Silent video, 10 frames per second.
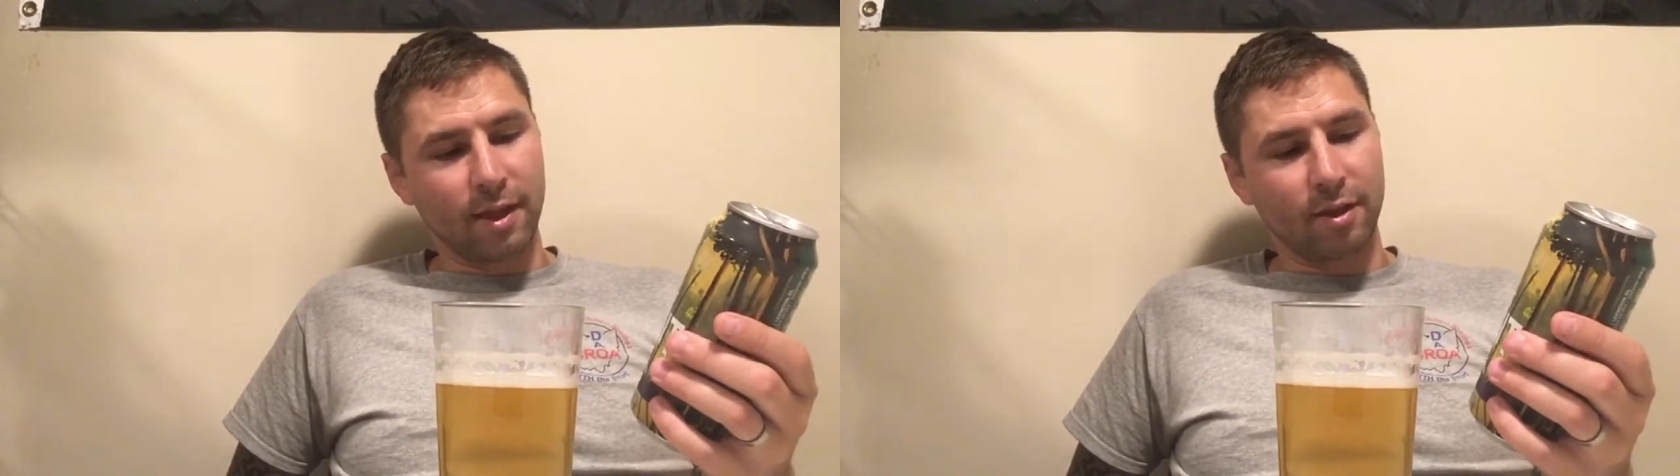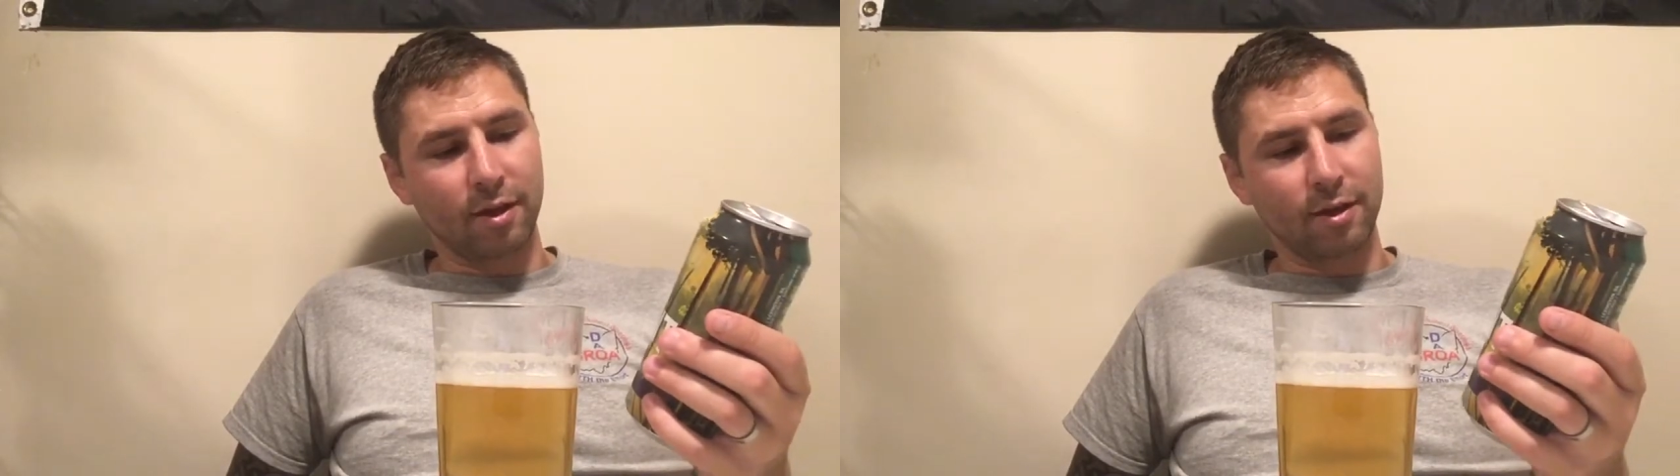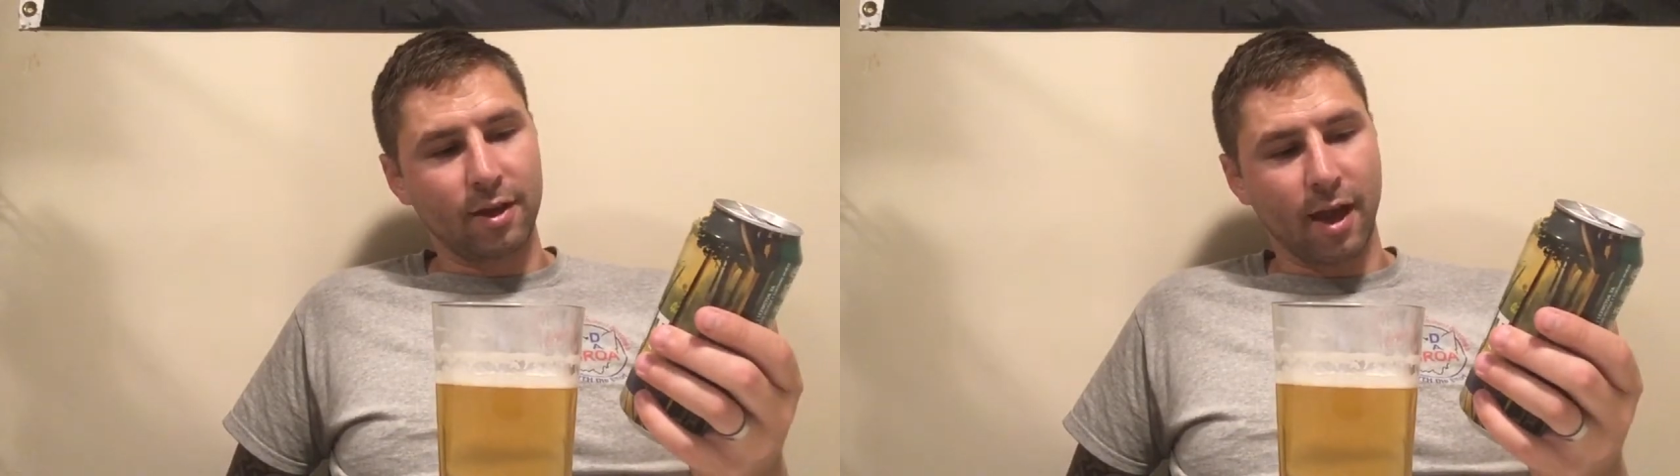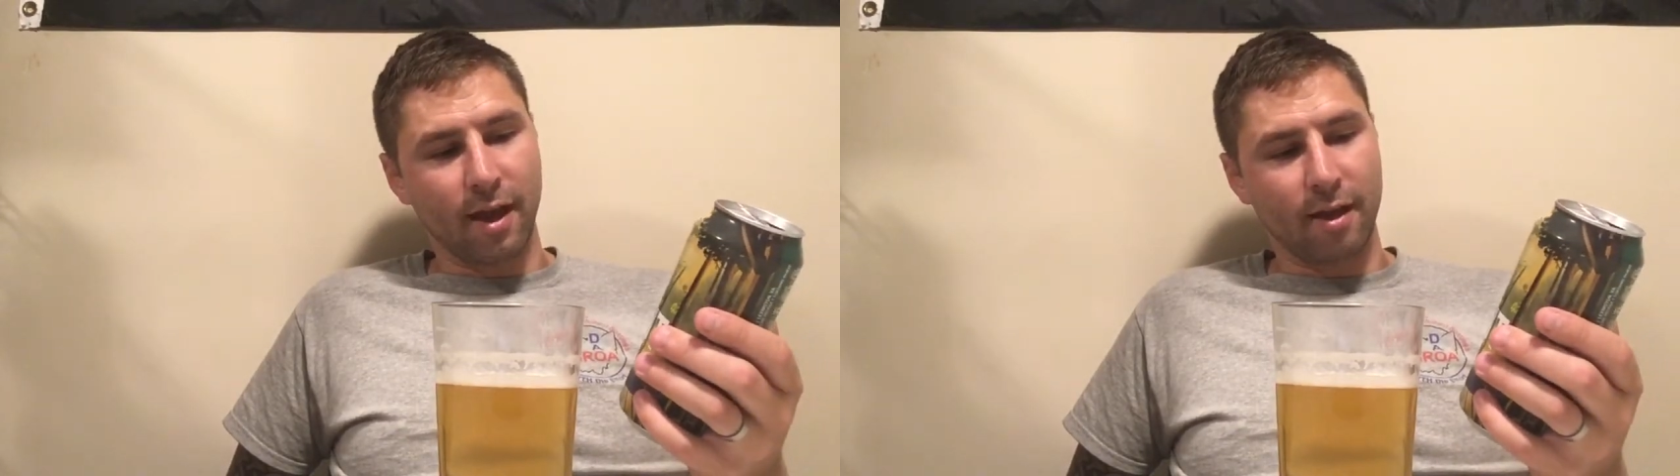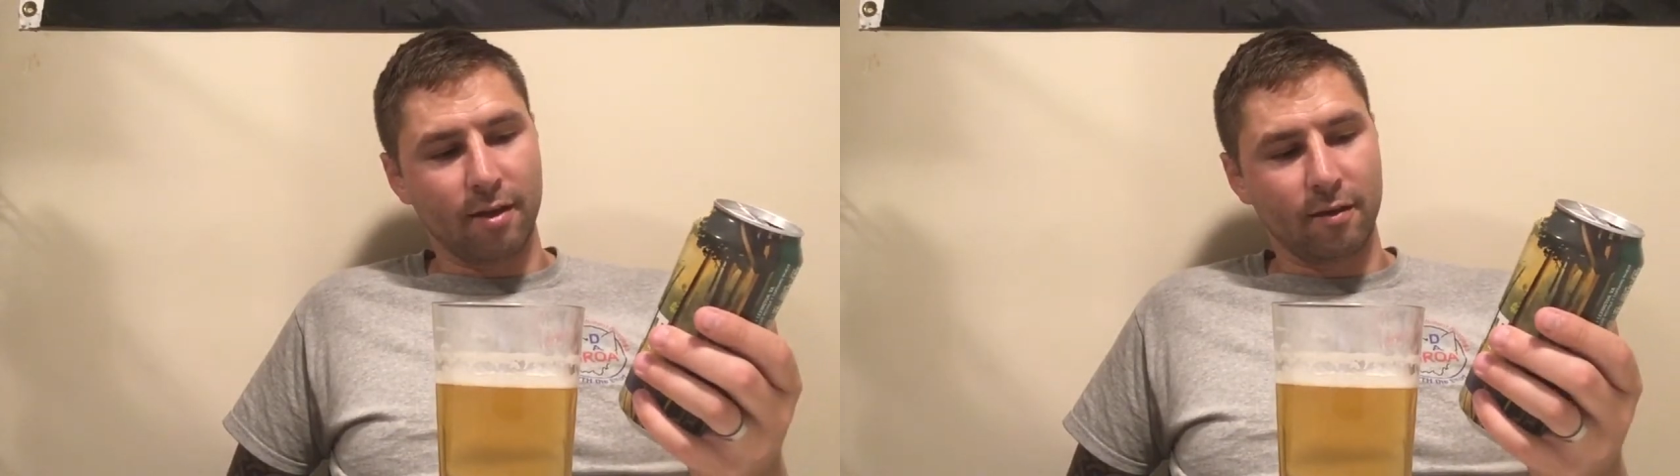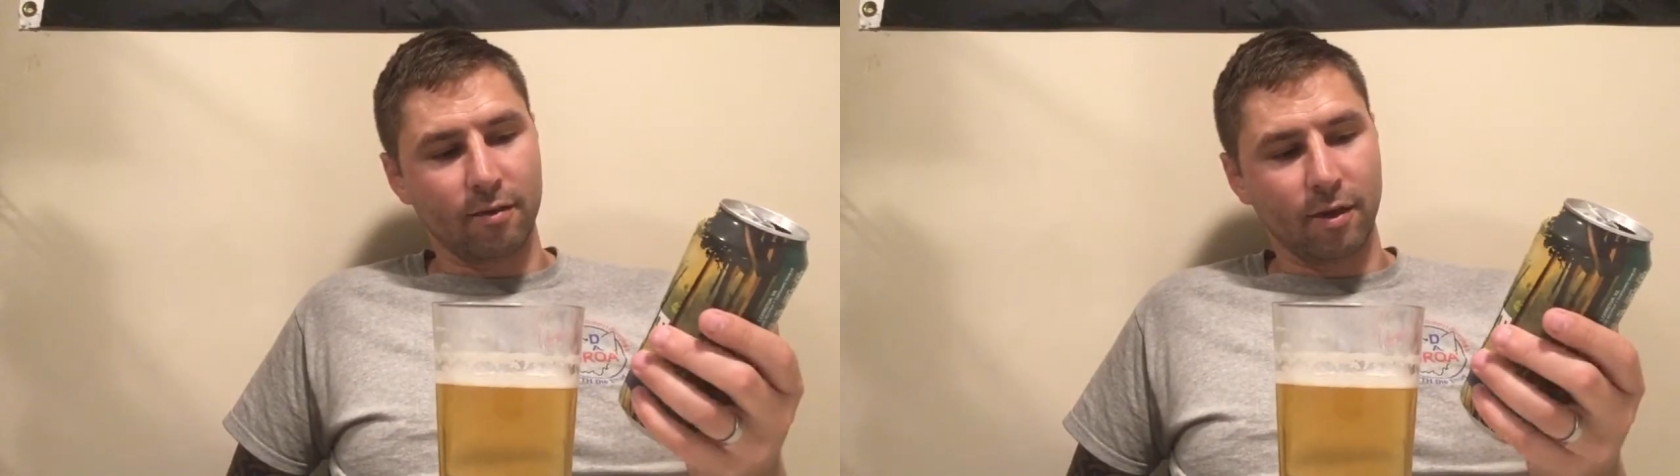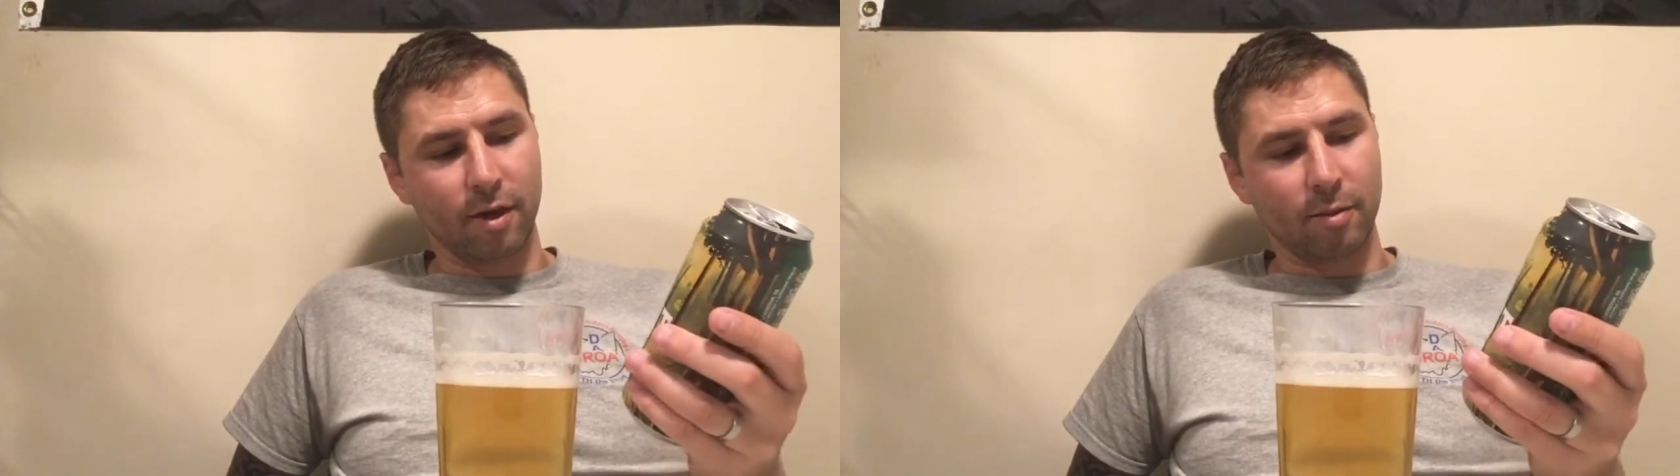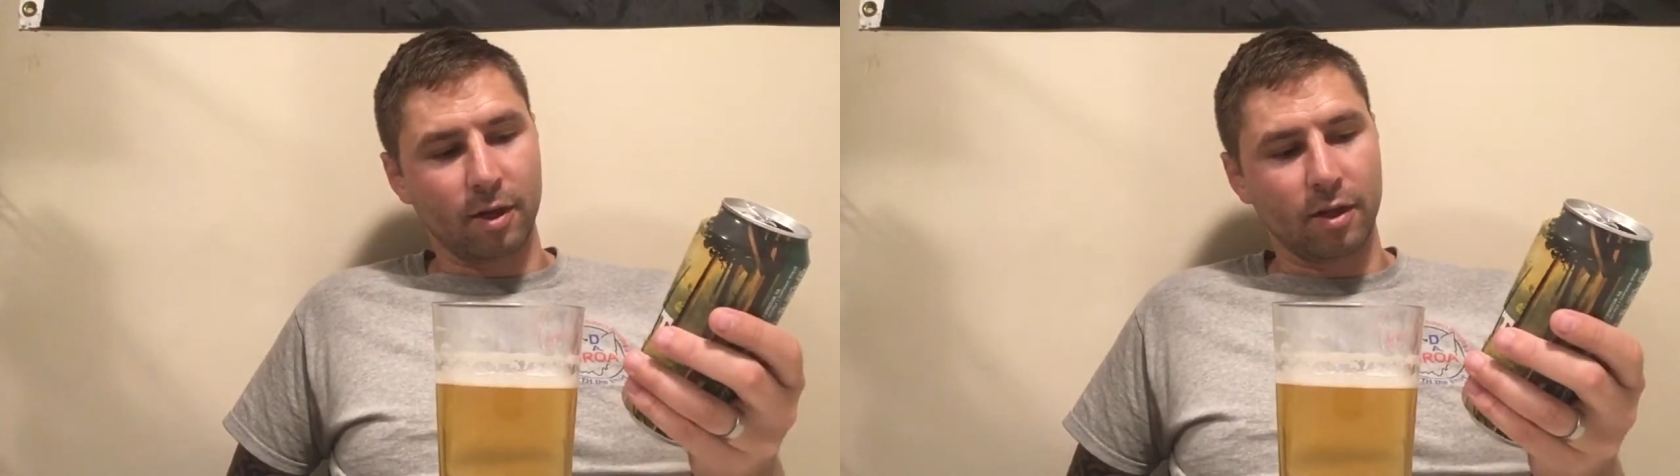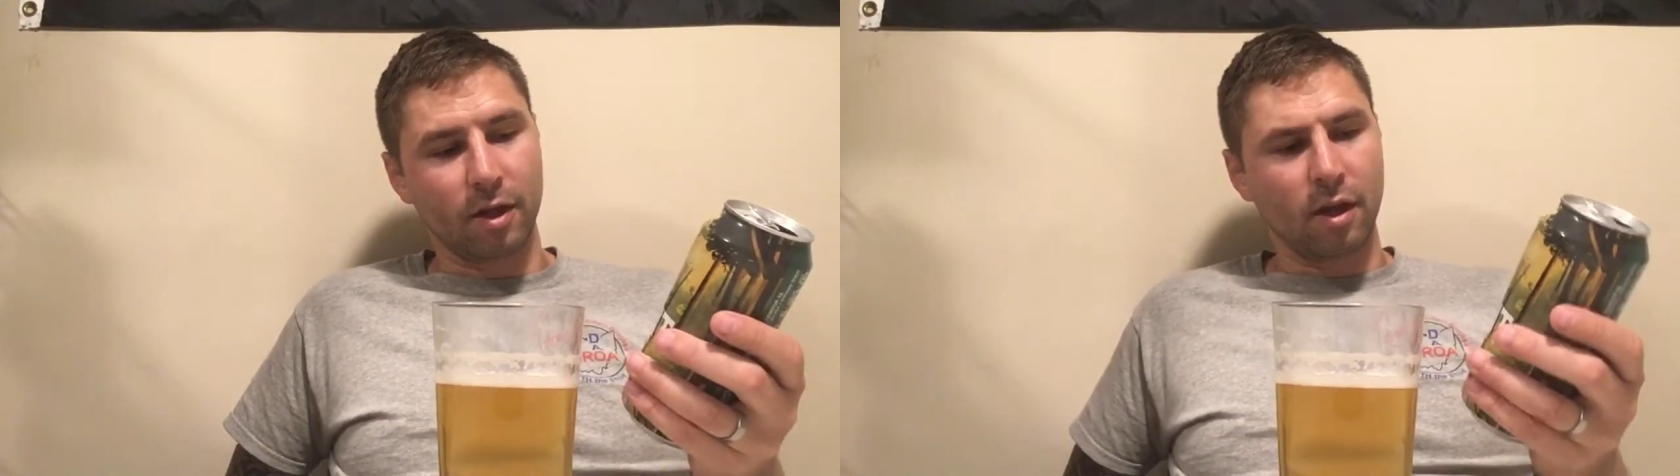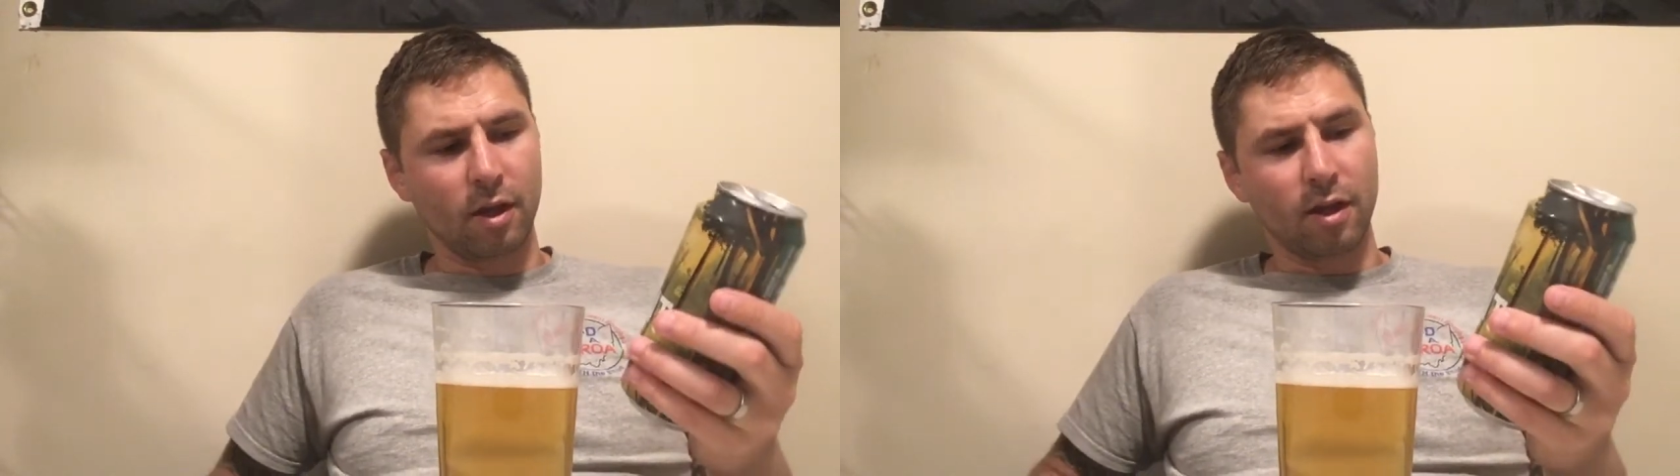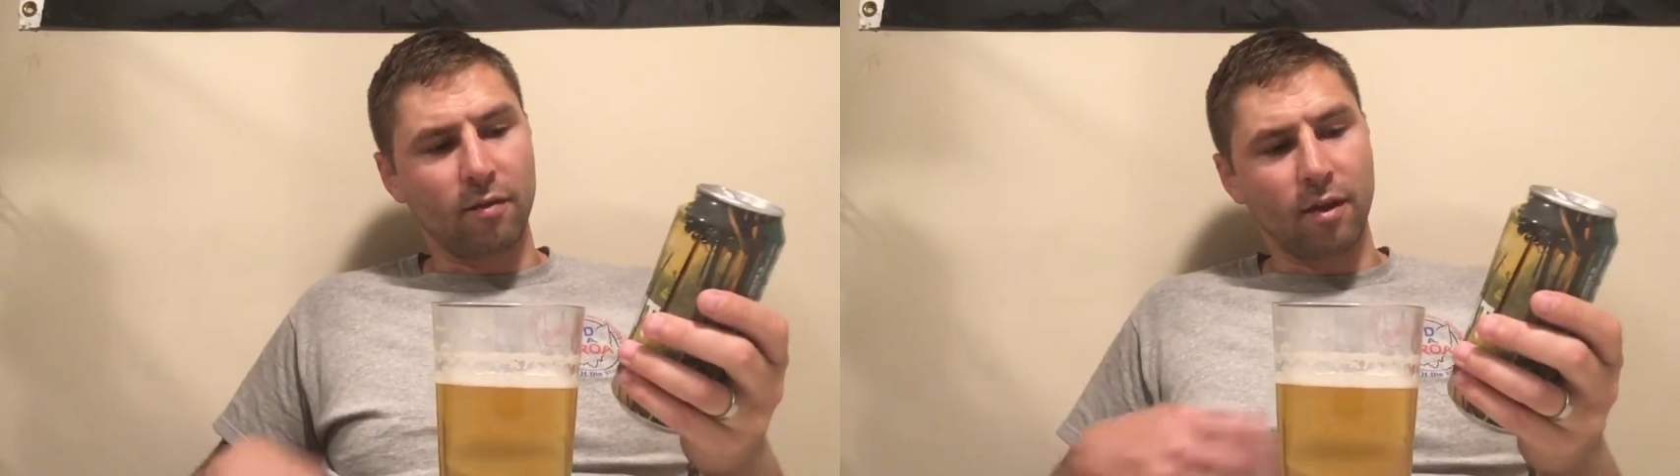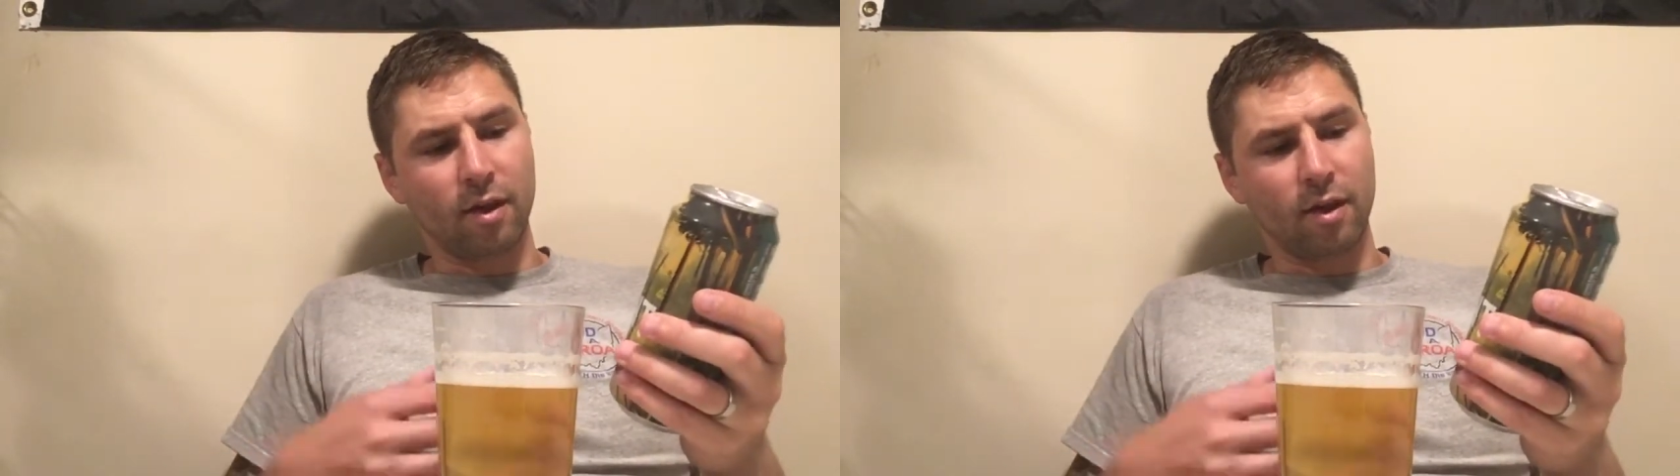could have, I mean, if